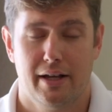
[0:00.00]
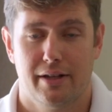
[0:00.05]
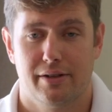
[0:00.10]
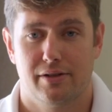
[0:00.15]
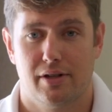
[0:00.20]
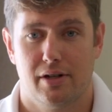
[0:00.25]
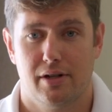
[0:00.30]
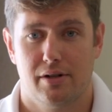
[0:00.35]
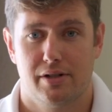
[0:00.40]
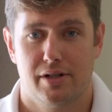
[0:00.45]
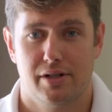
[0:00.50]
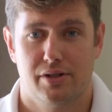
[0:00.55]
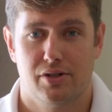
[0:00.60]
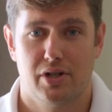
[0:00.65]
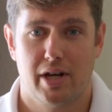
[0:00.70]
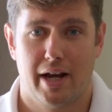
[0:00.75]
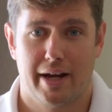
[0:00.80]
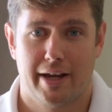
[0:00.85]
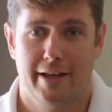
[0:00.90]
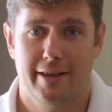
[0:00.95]
So just
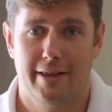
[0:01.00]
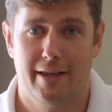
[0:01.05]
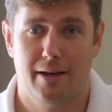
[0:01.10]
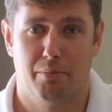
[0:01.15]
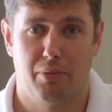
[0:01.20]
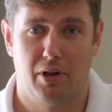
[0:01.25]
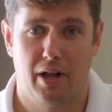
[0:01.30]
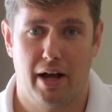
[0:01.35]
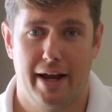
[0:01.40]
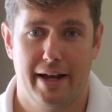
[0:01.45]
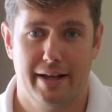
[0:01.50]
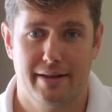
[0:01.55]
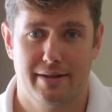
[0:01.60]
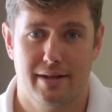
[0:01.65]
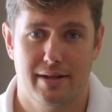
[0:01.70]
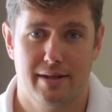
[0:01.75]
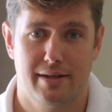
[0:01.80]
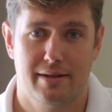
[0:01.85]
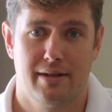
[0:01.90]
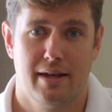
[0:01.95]
checking the
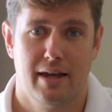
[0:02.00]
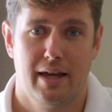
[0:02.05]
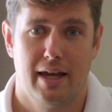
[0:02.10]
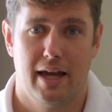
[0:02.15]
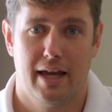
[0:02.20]
appliances